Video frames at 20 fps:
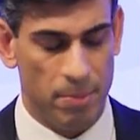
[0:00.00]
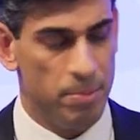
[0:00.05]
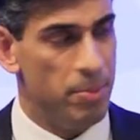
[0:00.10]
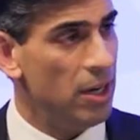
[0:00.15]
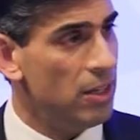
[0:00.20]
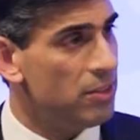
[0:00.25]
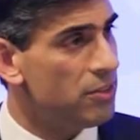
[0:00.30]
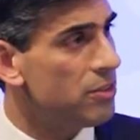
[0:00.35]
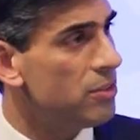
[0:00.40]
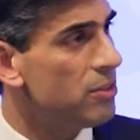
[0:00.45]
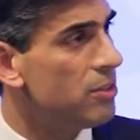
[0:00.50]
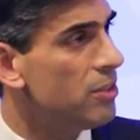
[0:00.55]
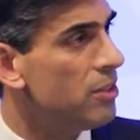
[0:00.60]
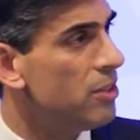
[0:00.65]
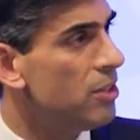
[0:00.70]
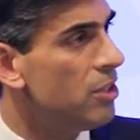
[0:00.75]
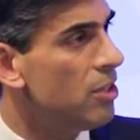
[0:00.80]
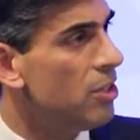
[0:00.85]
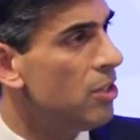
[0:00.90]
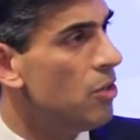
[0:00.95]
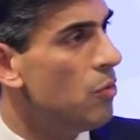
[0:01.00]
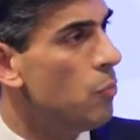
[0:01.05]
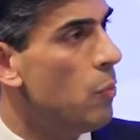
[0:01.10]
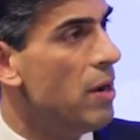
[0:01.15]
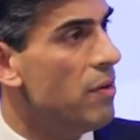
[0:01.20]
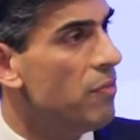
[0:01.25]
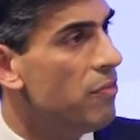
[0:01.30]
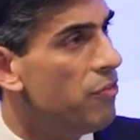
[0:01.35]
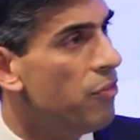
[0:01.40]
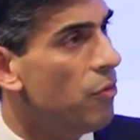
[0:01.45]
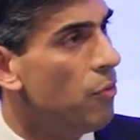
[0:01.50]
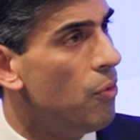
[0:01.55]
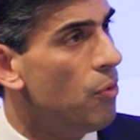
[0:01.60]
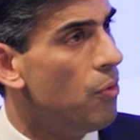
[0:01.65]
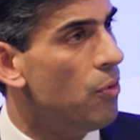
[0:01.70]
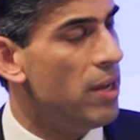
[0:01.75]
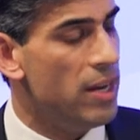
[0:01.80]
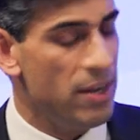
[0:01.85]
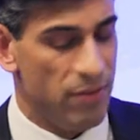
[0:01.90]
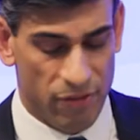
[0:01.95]
But when
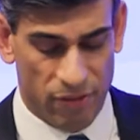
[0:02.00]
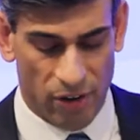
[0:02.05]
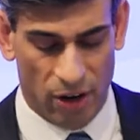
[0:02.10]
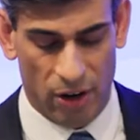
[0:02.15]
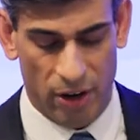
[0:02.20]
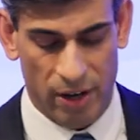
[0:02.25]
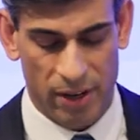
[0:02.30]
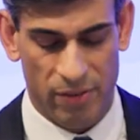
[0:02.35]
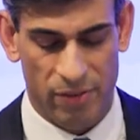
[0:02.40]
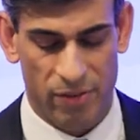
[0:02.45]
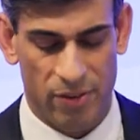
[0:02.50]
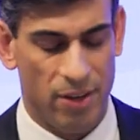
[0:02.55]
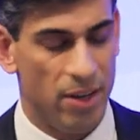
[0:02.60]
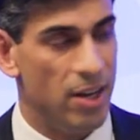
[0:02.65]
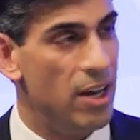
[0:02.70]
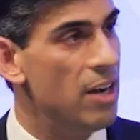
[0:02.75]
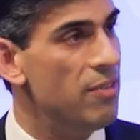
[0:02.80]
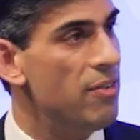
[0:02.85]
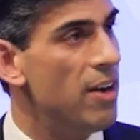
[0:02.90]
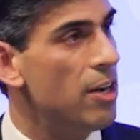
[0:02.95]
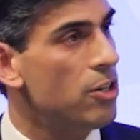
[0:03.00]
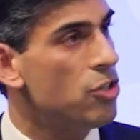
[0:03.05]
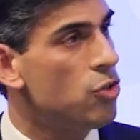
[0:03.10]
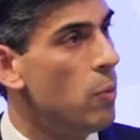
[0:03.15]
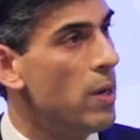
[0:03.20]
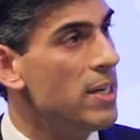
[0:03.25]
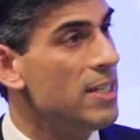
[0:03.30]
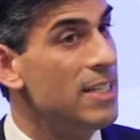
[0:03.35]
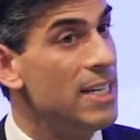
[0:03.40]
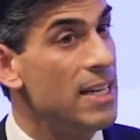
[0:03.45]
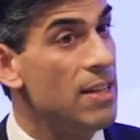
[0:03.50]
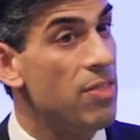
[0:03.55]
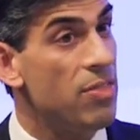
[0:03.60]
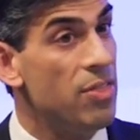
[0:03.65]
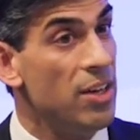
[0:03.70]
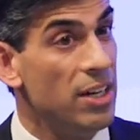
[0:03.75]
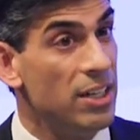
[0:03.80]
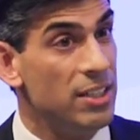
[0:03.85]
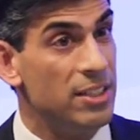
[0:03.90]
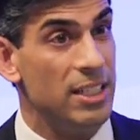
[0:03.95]
4 in 5 of our
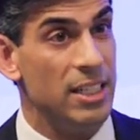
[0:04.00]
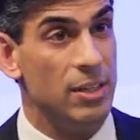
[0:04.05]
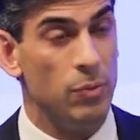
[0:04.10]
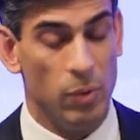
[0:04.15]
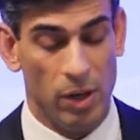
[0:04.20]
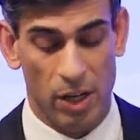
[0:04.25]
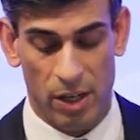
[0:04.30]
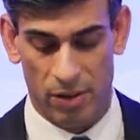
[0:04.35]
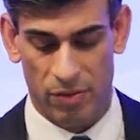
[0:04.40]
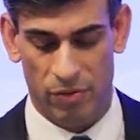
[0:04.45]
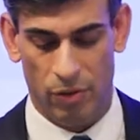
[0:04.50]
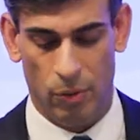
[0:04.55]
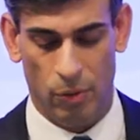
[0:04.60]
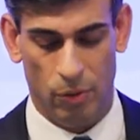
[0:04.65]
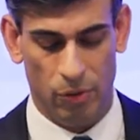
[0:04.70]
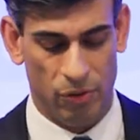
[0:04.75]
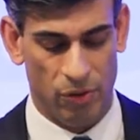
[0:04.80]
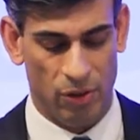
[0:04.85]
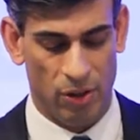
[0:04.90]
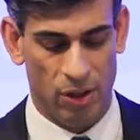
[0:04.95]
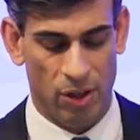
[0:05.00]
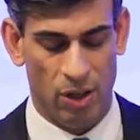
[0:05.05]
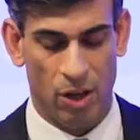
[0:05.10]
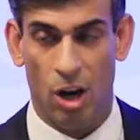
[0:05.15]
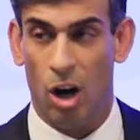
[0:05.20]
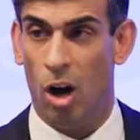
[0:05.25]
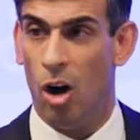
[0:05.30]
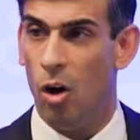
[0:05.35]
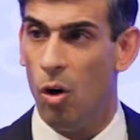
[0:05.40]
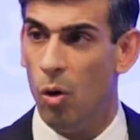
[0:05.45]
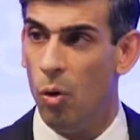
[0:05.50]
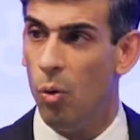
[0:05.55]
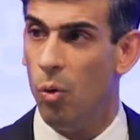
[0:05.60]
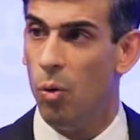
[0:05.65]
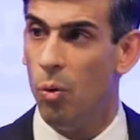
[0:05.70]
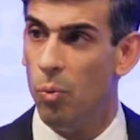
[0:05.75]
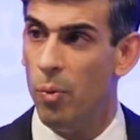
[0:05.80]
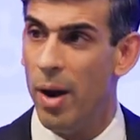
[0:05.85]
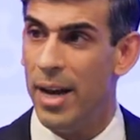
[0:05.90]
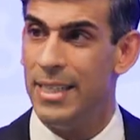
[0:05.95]
2030 workforce are
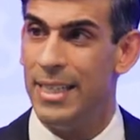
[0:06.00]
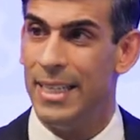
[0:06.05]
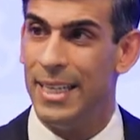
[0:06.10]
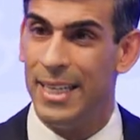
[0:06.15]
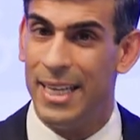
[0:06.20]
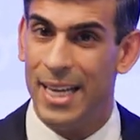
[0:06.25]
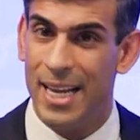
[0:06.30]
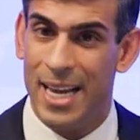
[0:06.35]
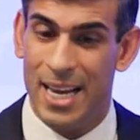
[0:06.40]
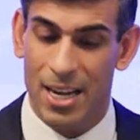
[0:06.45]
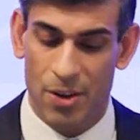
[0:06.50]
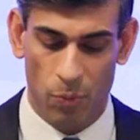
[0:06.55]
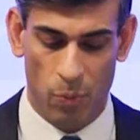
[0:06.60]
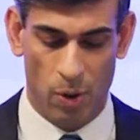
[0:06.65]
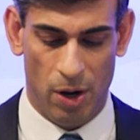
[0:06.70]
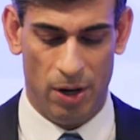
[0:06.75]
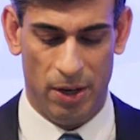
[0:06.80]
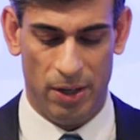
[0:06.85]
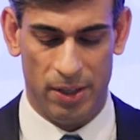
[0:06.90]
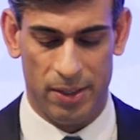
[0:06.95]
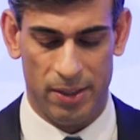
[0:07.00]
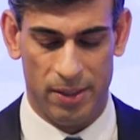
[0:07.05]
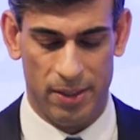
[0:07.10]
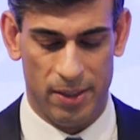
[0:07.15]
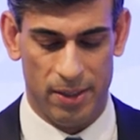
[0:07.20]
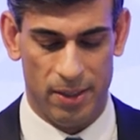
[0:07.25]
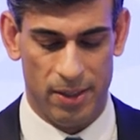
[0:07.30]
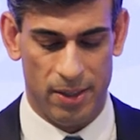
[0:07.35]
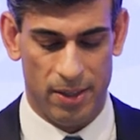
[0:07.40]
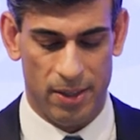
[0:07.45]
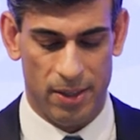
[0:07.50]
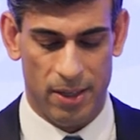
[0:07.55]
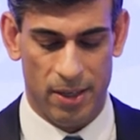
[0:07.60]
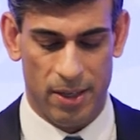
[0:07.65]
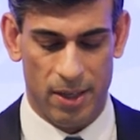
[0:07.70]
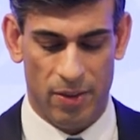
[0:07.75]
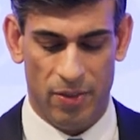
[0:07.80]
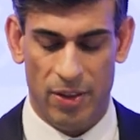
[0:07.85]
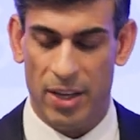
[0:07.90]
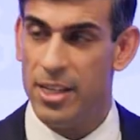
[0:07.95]
already in work,
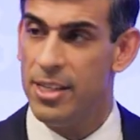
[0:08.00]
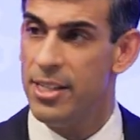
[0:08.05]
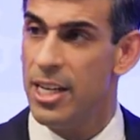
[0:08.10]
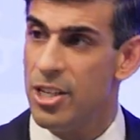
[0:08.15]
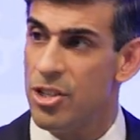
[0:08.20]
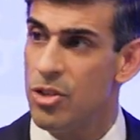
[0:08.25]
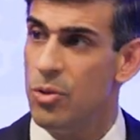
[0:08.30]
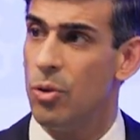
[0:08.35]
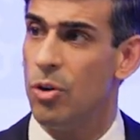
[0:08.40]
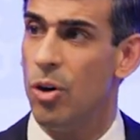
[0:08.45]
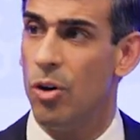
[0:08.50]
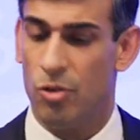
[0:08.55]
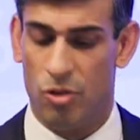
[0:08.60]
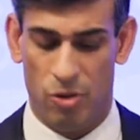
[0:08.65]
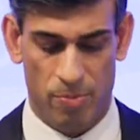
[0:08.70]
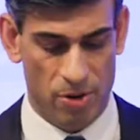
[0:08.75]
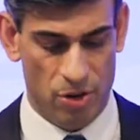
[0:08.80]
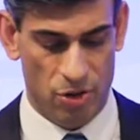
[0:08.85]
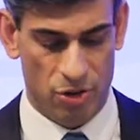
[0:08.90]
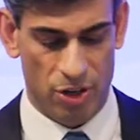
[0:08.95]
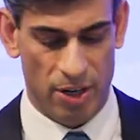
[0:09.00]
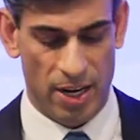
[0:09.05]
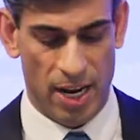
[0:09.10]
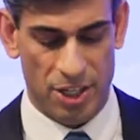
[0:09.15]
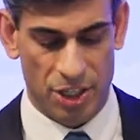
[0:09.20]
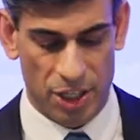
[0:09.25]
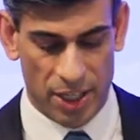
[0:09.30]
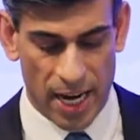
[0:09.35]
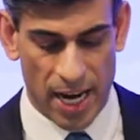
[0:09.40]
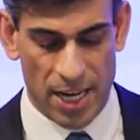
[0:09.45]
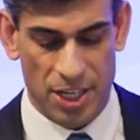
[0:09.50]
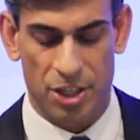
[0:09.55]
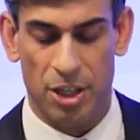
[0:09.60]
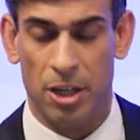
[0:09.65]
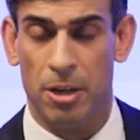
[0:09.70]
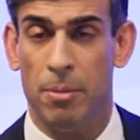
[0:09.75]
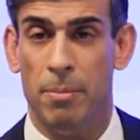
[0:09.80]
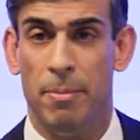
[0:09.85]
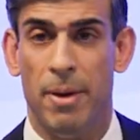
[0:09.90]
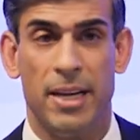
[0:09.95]
the additional contribution
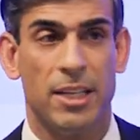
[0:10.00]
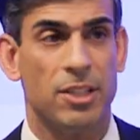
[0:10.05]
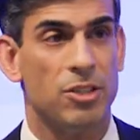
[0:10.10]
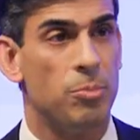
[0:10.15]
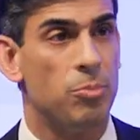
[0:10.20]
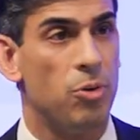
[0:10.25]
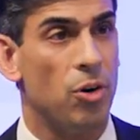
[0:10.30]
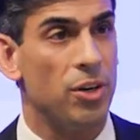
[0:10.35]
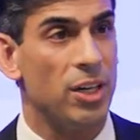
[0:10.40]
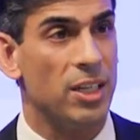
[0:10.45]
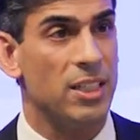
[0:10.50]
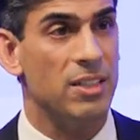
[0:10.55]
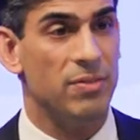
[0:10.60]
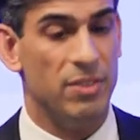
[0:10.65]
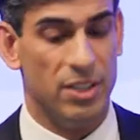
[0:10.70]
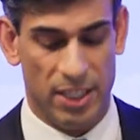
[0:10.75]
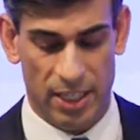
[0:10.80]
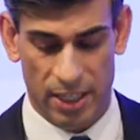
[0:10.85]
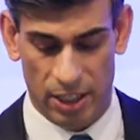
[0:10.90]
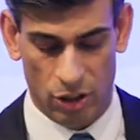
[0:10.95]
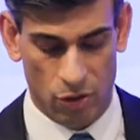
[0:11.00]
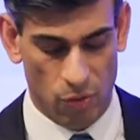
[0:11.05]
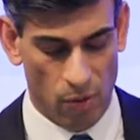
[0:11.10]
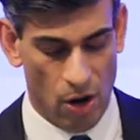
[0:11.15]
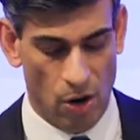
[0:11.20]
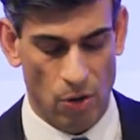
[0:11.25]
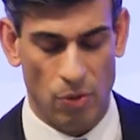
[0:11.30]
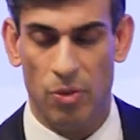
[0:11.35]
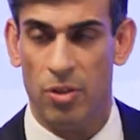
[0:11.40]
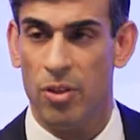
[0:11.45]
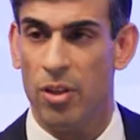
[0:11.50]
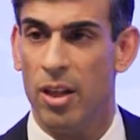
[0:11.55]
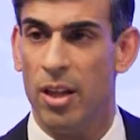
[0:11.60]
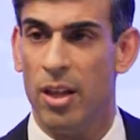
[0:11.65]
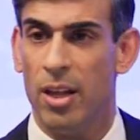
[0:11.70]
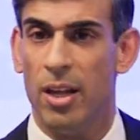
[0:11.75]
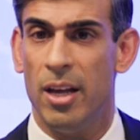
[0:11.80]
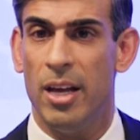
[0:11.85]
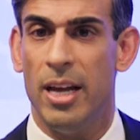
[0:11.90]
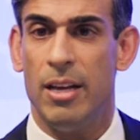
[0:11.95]
education can make to productivity and growth
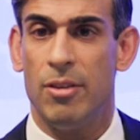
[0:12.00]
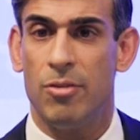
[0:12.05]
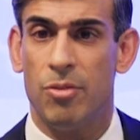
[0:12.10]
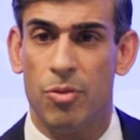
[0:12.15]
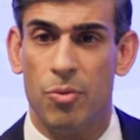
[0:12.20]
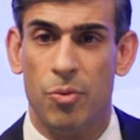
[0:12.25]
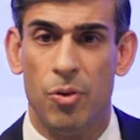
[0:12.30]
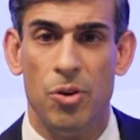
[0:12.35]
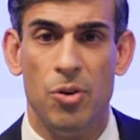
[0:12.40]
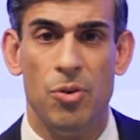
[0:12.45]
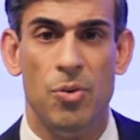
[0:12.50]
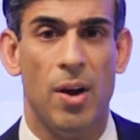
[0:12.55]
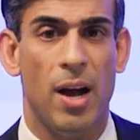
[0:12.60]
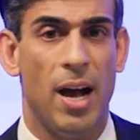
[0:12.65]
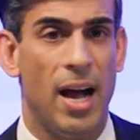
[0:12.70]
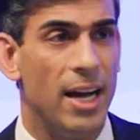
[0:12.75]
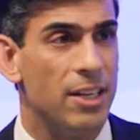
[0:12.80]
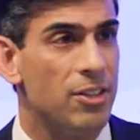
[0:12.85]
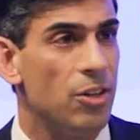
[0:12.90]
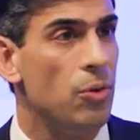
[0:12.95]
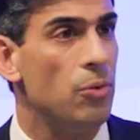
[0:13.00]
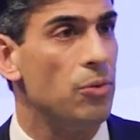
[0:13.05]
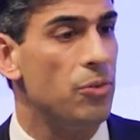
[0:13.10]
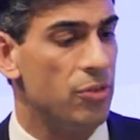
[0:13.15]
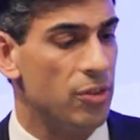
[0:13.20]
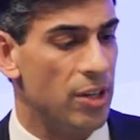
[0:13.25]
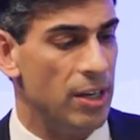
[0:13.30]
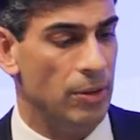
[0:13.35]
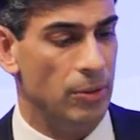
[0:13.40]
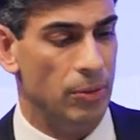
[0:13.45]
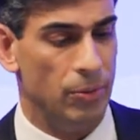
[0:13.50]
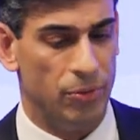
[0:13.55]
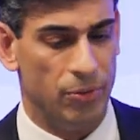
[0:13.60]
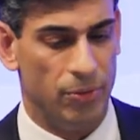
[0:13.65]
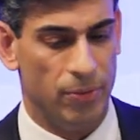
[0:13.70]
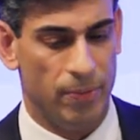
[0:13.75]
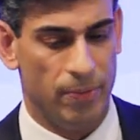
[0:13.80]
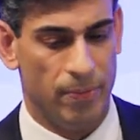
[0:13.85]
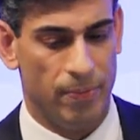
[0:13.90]
is through adult skills.